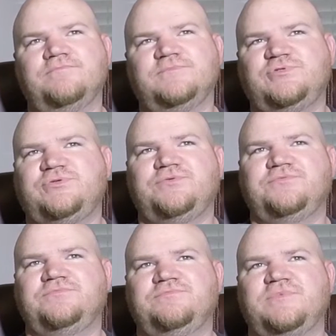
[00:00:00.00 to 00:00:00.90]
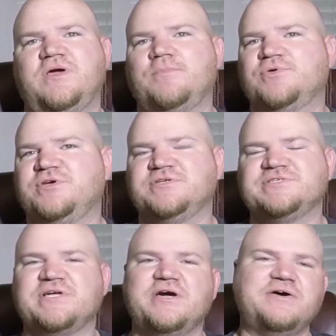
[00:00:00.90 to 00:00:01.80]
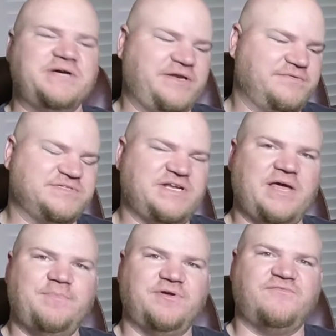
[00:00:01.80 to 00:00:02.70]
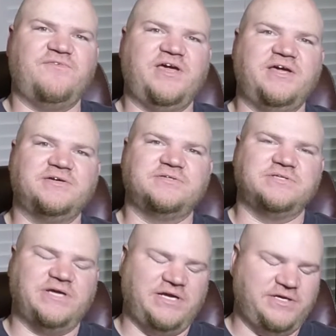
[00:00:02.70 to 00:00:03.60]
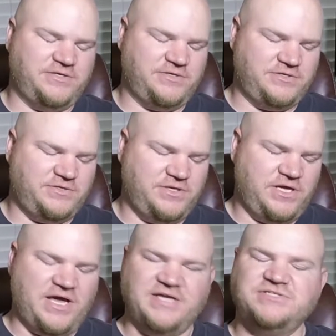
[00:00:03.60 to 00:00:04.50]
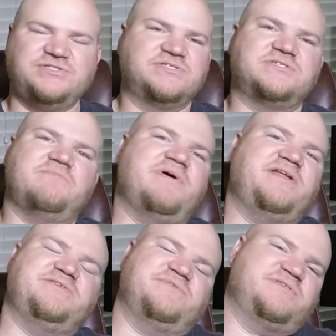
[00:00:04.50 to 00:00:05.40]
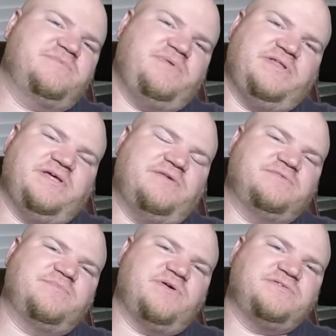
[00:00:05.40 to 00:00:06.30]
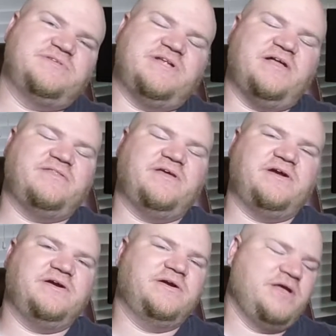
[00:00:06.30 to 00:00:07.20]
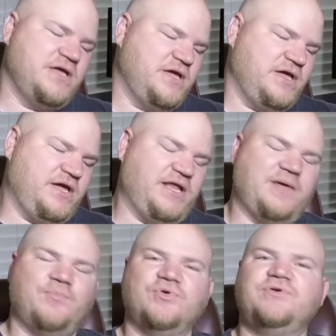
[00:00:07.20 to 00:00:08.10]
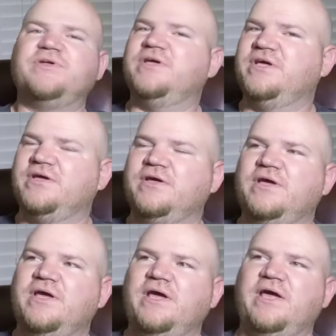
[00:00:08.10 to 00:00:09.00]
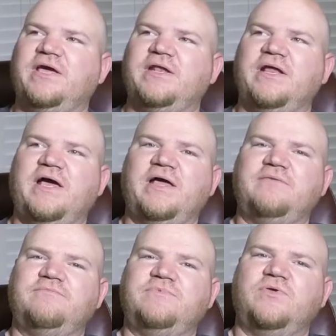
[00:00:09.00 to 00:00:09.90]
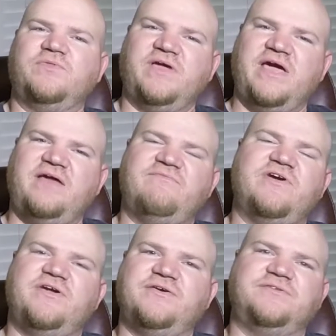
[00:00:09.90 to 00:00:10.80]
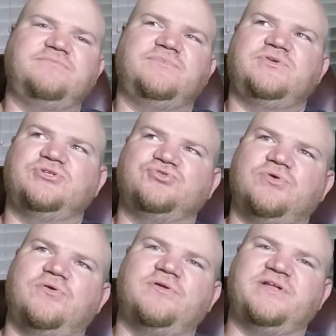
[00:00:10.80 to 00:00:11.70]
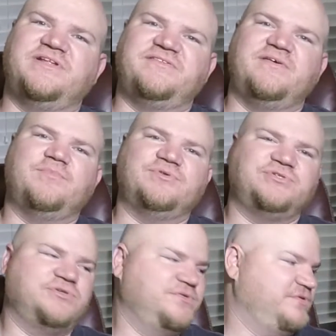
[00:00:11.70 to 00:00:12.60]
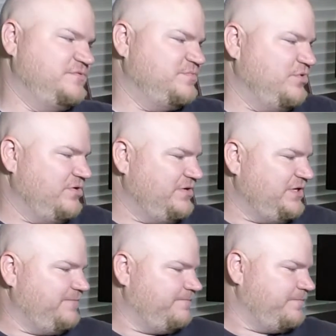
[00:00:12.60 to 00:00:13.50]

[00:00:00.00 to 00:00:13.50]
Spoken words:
shoot, a couple of years ago, and it was an epic fail, and I just took somebody's recipe that was posted out there and I brewed it, and I don't think I had very good control on the temperature when it was brewing